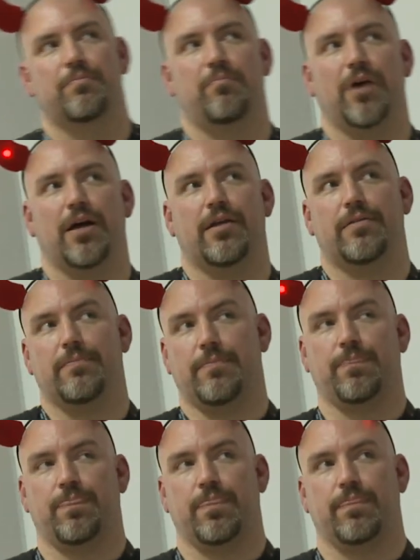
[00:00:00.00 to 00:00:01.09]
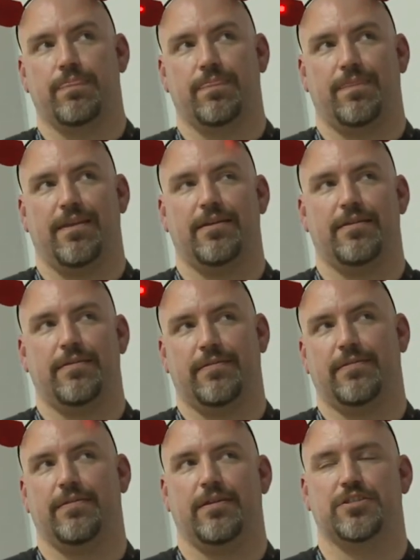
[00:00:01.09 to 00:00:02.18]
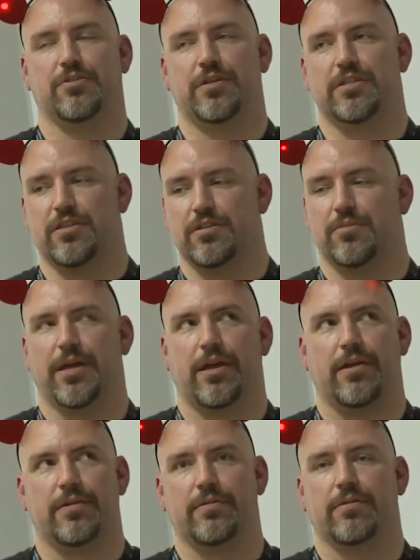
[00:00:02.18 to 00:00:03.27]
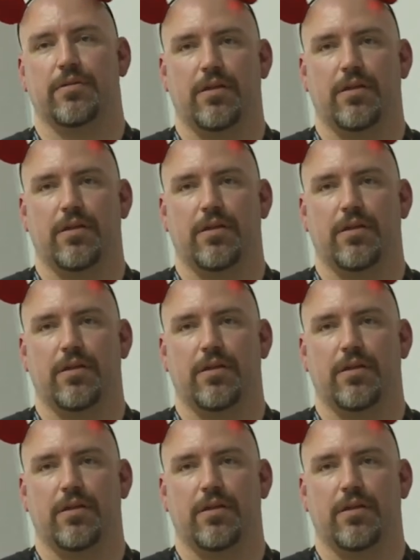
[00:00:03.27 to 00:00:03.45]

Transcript: but it joins the domain.